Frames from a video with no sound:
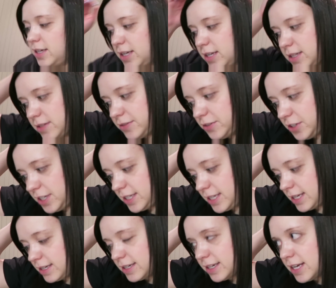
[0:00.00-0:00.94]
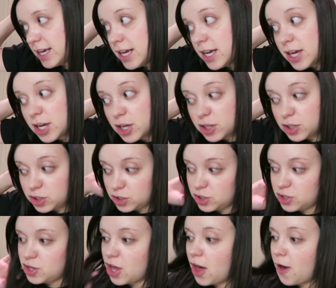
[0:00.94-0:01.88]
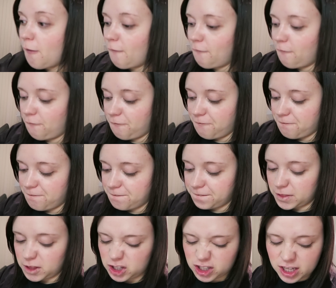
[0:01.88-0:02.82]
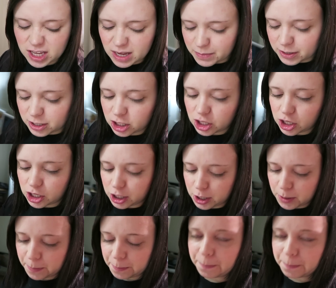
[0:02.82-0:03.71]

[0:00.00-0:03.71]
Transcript: as I've already said. So it's coming along.